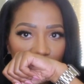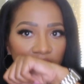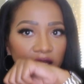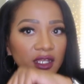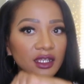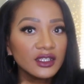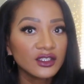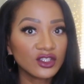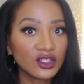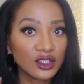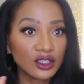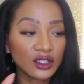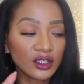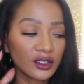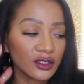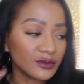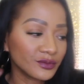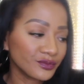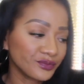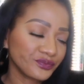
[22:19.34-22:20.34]
and it's
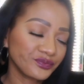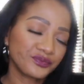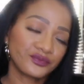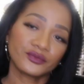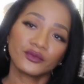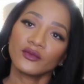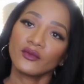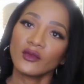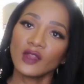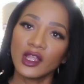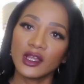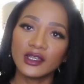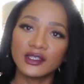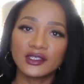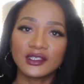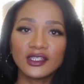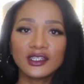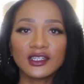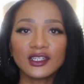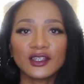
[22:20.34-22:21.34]
good.
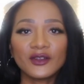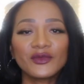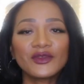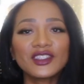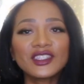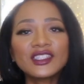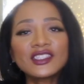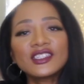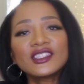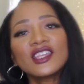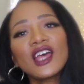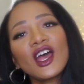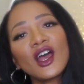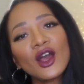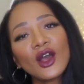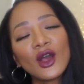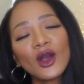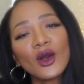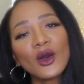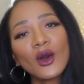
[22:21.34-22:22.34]
It's good. So
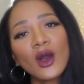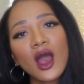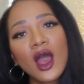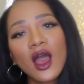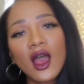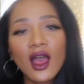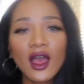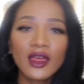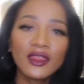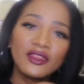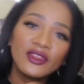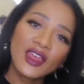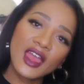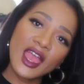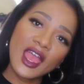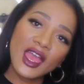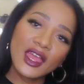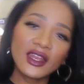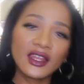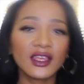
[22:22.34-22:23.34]

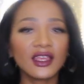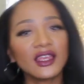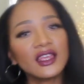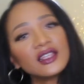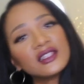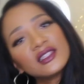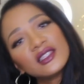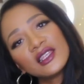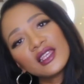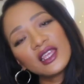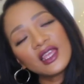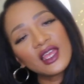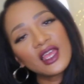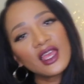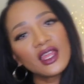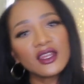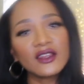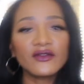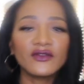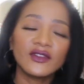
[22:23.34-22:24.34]
that is the
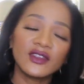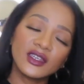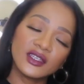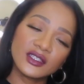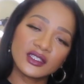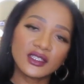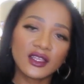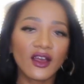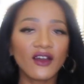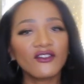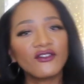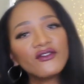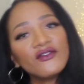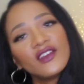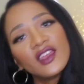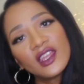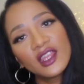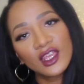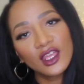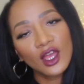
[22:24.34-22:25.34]
end of this
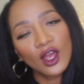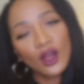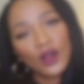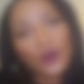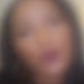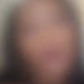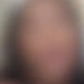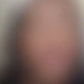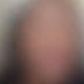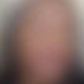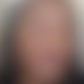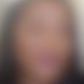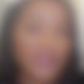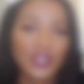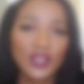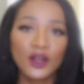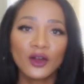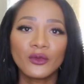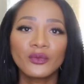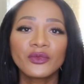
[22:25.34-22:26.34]
video. Next
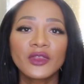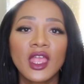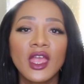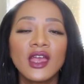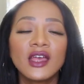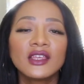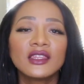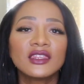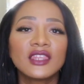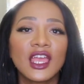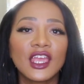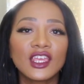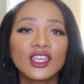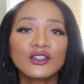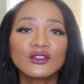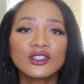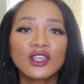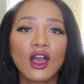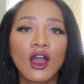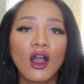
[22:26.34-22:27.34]
video
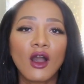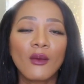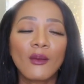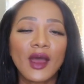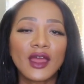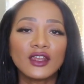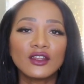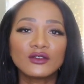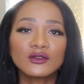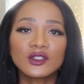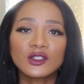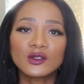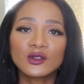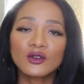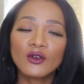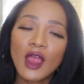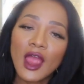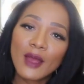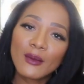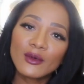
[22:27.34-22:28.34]
Thank you to all my new
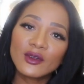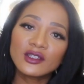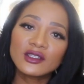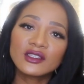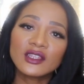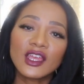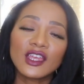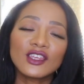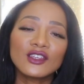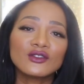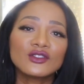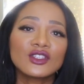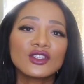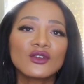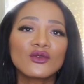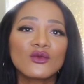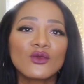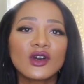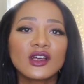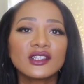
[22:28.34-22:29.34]
subscribers. Thank you to
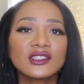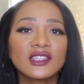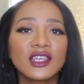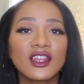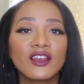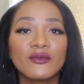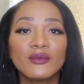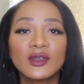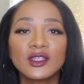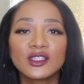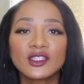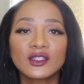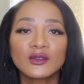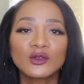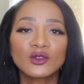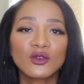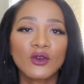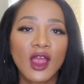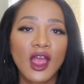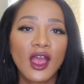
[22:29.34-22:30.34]
the ones that have been
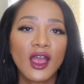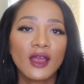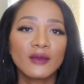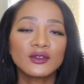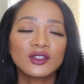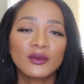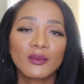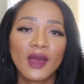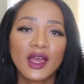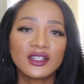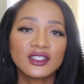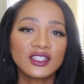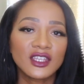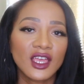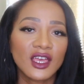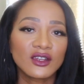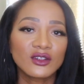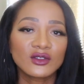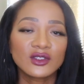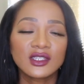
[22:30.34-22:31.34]
subscribed to my
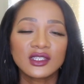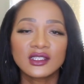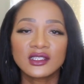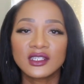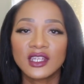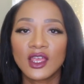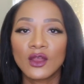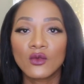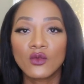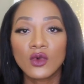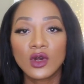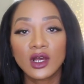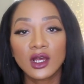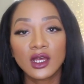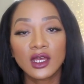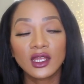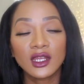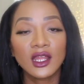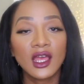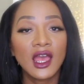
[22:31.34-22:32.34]
channel since day
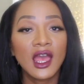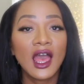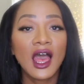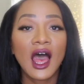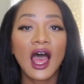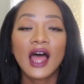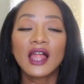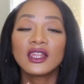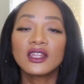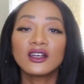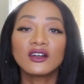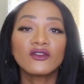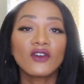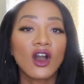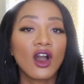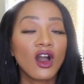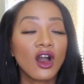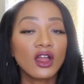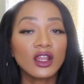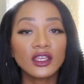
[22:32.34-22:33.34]
one. I
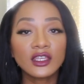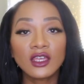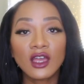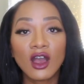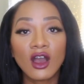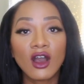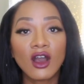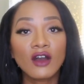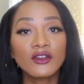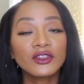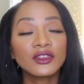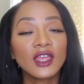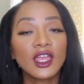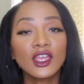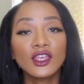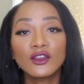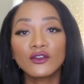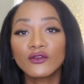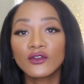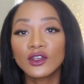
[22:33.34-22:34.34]
love all of y'all.
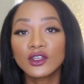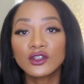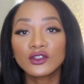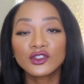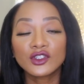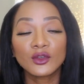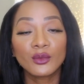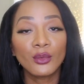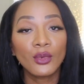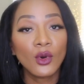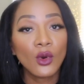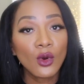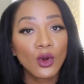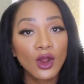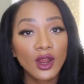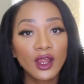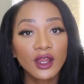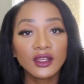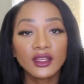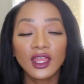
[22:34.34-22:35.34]
Thank you for your
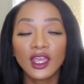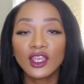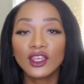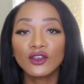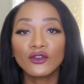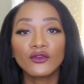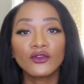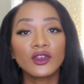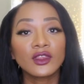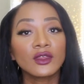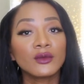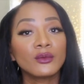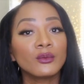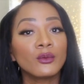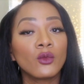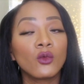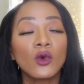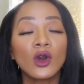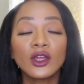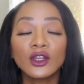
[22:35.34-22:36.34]
support. Thank you for the
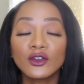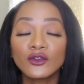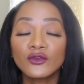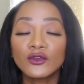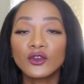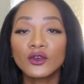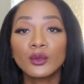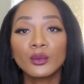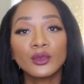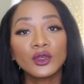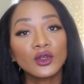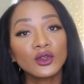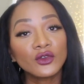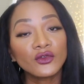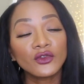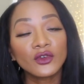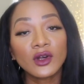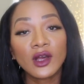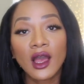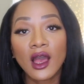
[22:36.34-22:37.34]
wonderful,
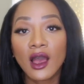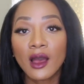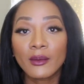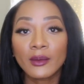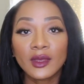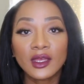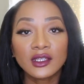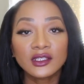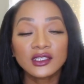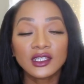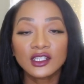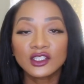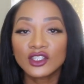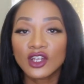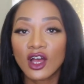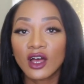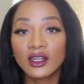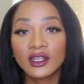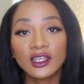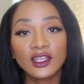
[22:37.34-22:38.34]
beautiful comments that
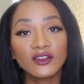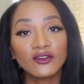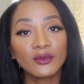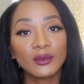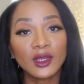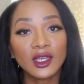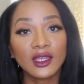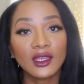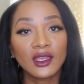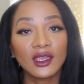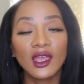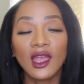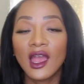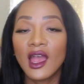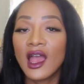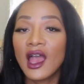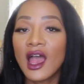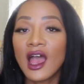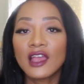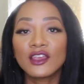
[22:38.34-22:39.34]
y'all leave me.
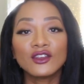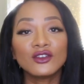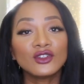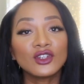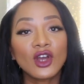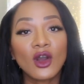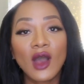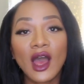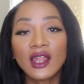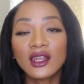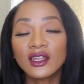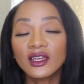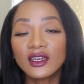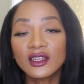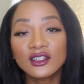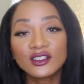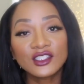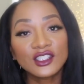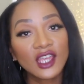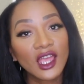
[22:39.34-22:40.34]
You know I
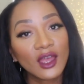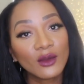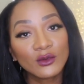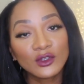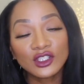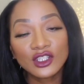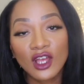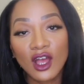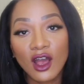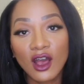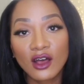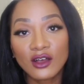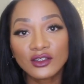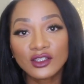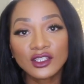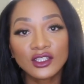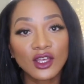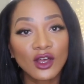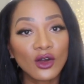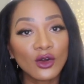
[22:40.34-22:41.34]
love to chat with
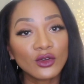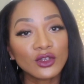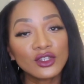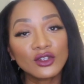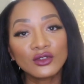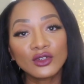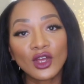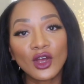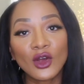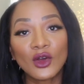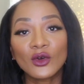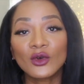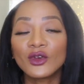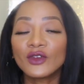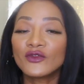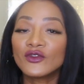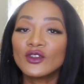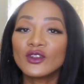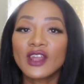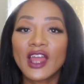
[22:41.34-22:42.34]
y'all. So, you know,
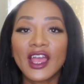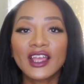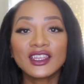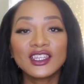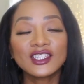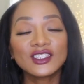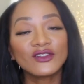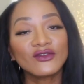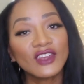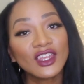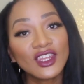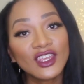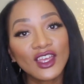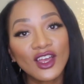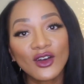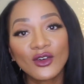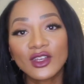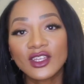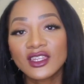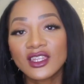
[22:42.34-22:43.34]
if you like this
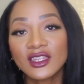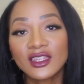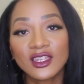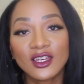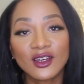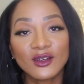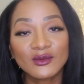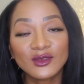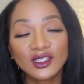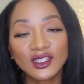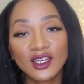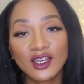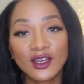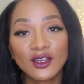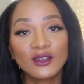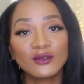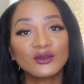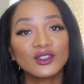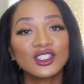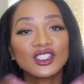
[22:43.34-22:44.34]
video, hit the thumbs
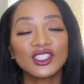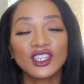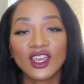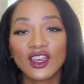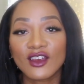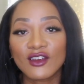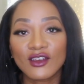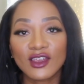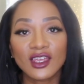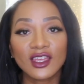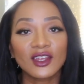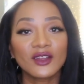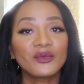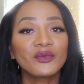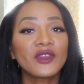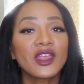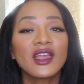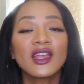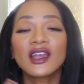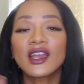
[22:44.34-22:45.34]
up, share
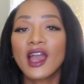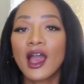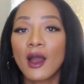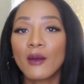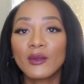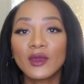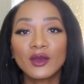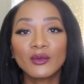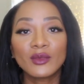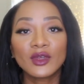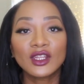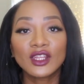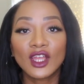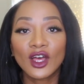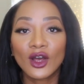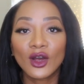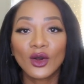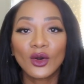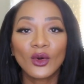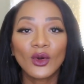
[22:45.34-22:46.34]
it, comment
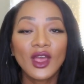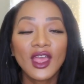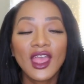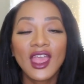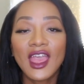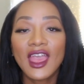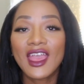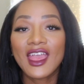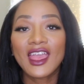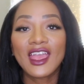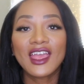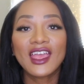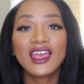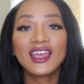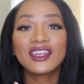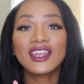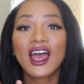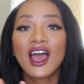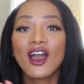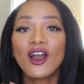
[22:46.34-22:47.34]
below.
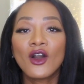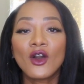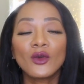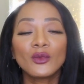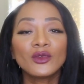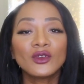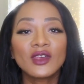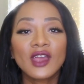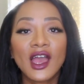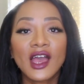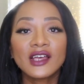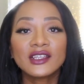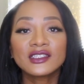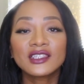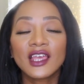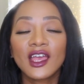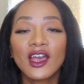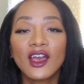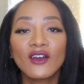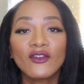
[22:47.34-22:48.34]
And I hope you guys
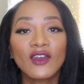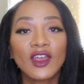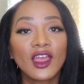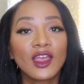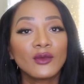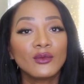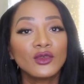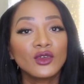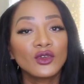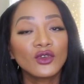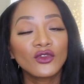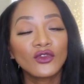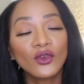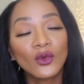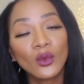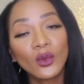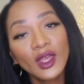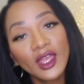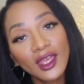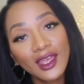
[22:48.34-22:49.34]
have a
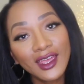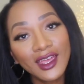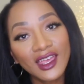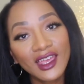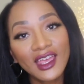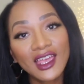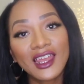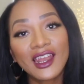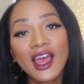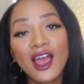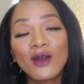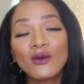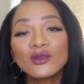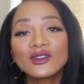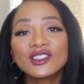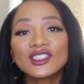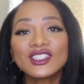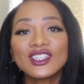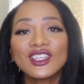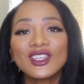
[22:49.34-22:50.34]
beautiful week. And I
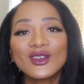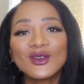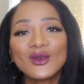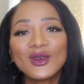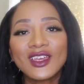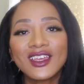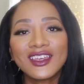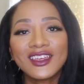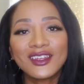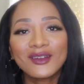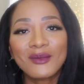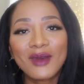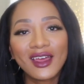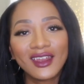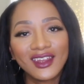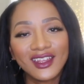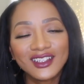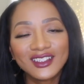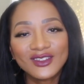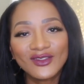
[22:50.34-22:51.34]
will see you in
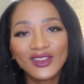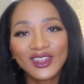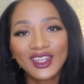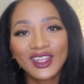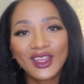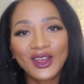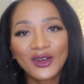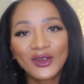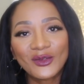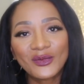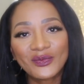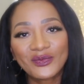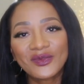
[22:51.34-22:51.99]
my next video.